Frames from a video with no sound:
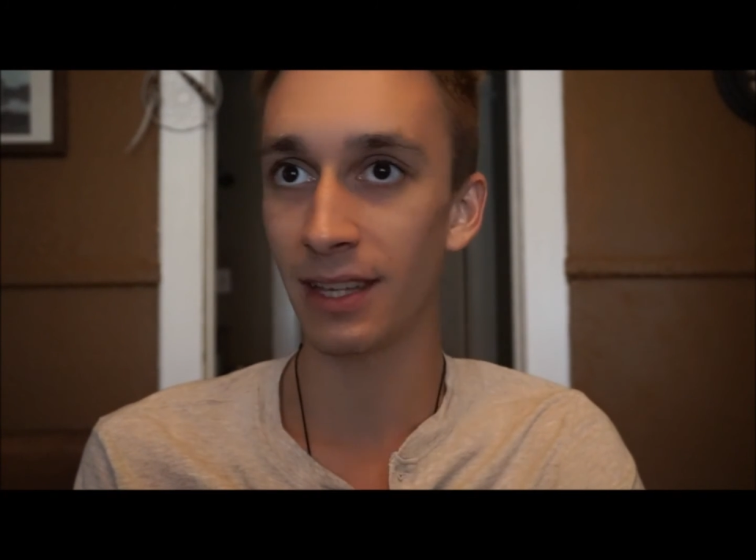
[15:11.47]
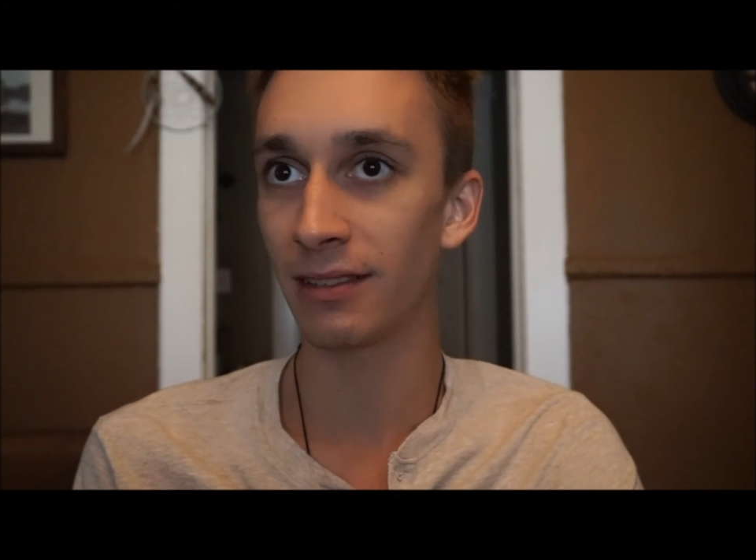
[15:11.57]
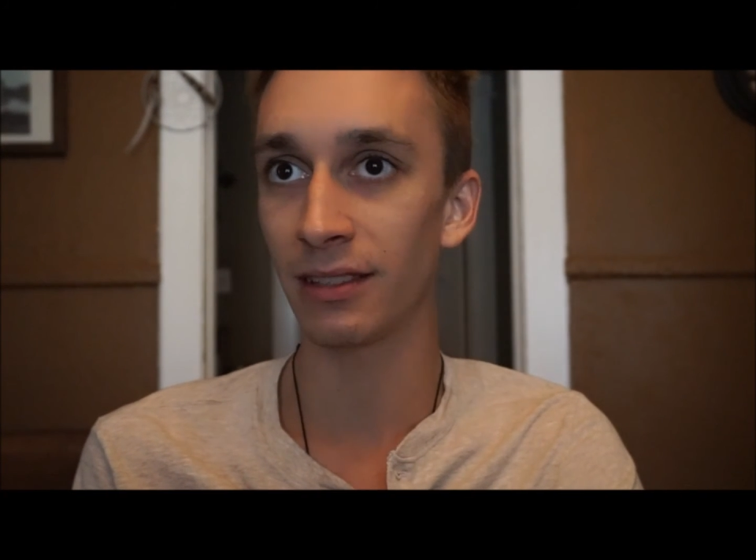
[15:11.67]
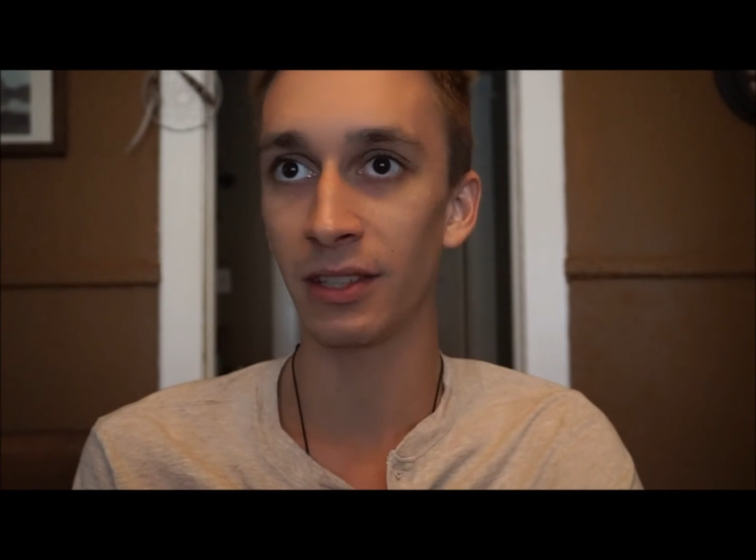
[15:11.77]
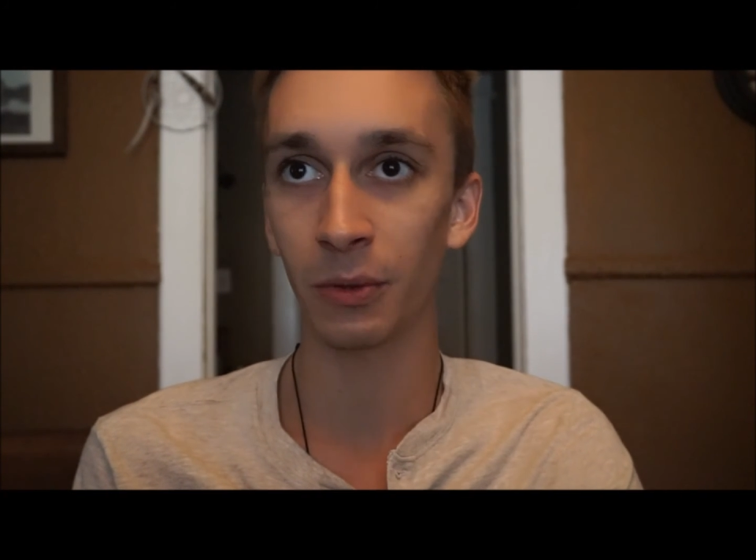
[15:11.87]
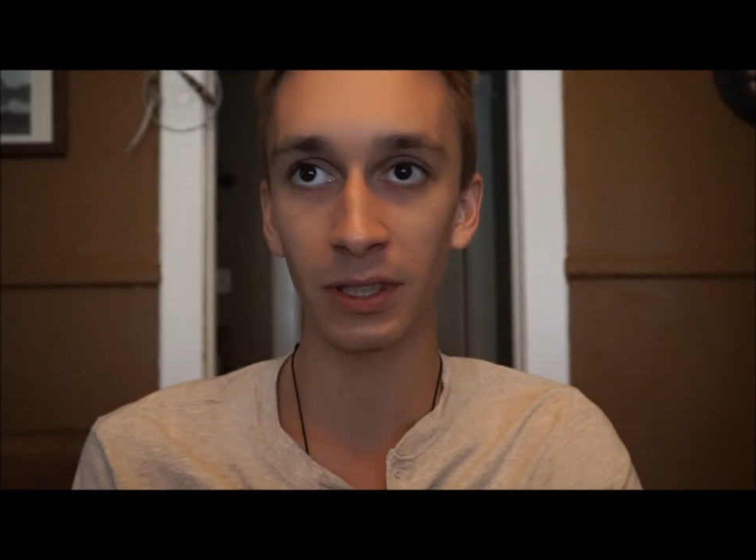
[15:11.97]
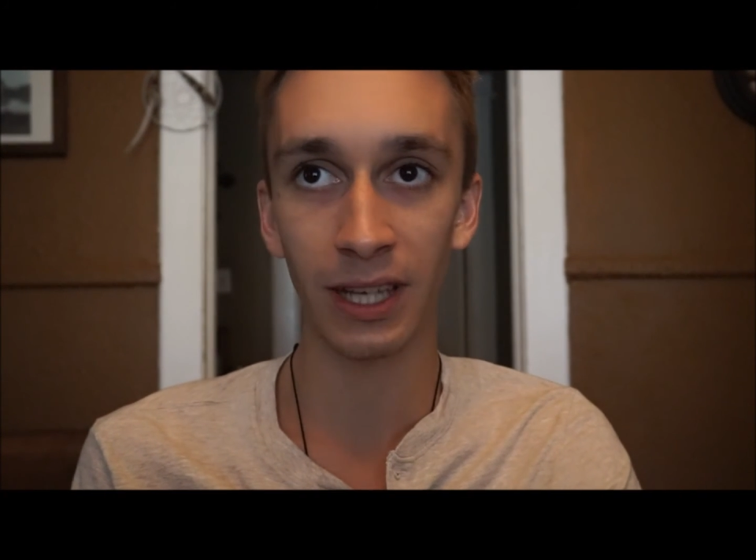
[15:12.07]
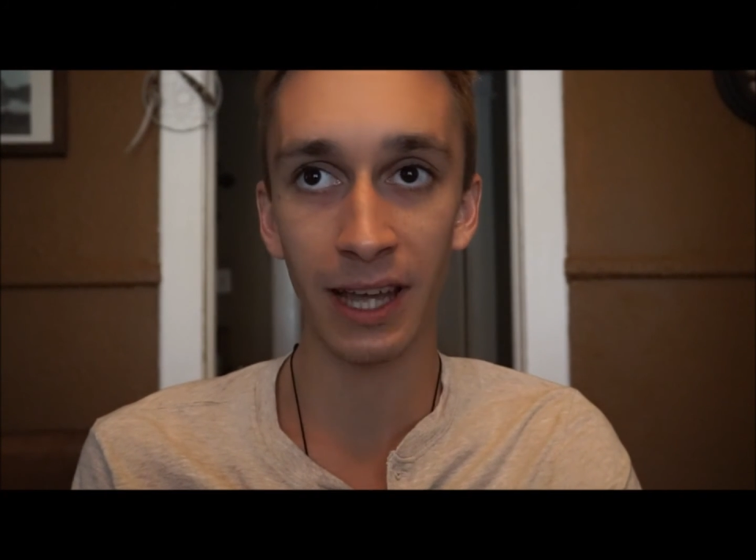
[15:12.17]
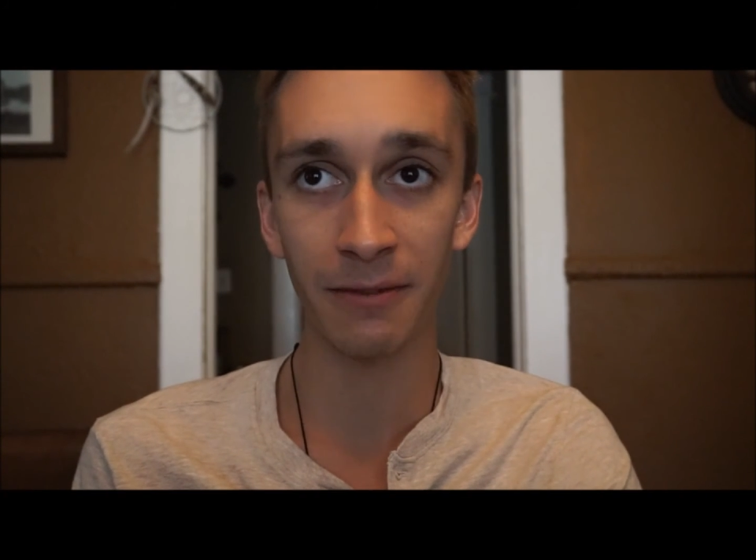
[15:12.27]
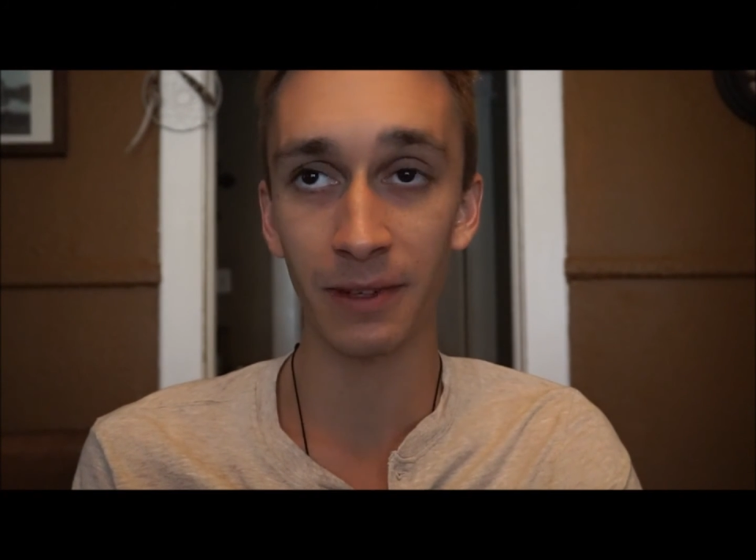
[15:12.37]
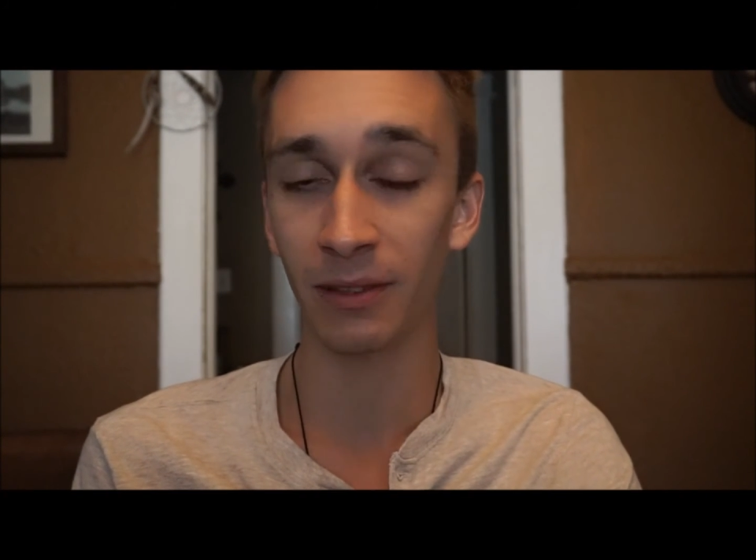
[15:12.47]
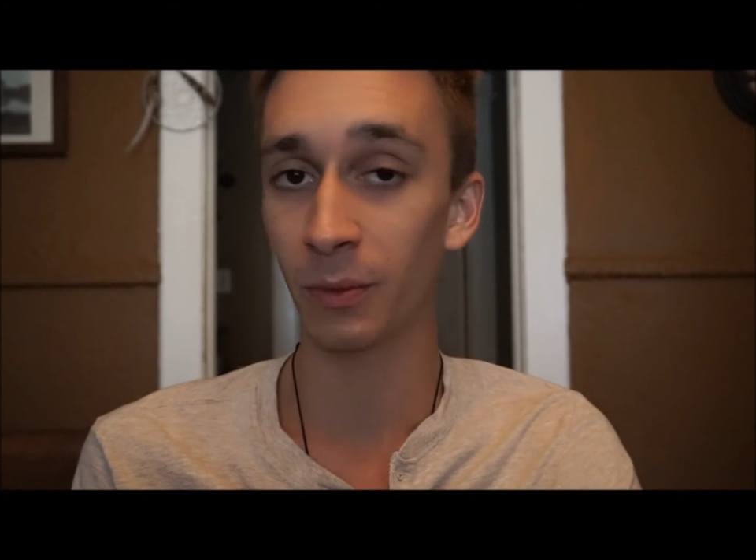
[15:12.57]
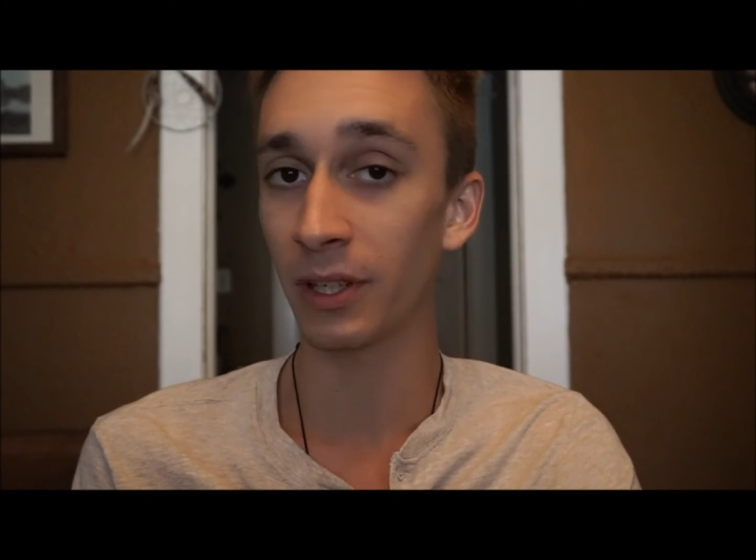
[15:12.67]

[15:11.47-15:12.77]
it's your life, it's